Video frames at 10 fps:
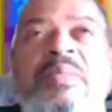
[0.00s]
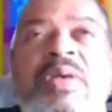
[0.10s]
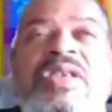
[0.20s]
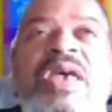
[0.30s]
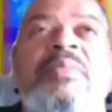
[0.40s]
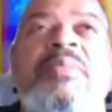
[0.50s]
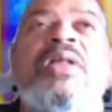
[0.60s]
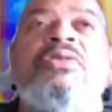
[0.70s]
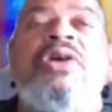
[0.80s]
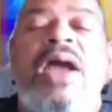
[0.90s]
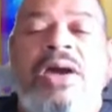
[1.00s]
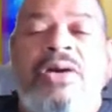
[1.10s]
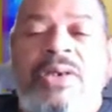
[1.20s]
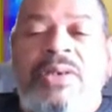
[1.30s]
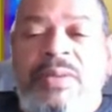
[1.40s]
B.J. Miller
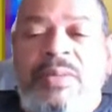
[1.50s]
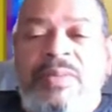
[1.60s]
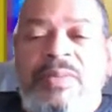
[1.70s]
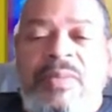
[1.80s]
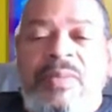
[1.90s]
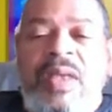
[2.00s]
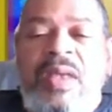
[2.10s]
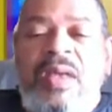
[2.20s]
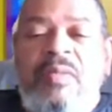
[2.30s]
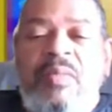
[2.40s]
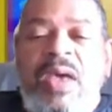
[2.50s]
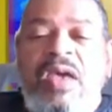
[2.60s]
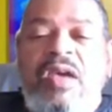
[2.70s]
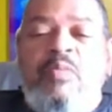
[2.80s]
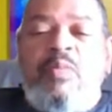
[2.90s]
era
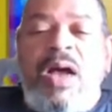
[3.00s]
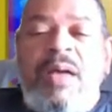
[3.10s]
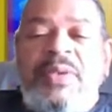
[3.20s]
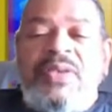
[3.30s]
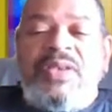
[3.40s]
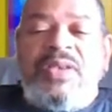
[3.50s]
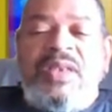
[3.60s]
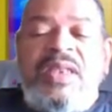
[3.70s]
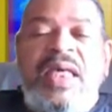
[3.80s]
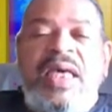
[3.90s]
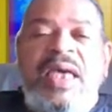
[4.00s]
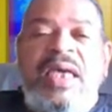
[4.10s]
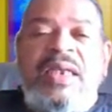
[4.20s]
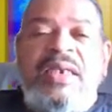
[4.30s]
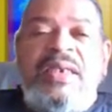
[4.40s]
may have promised
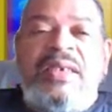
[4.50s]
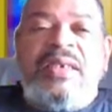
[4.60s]
that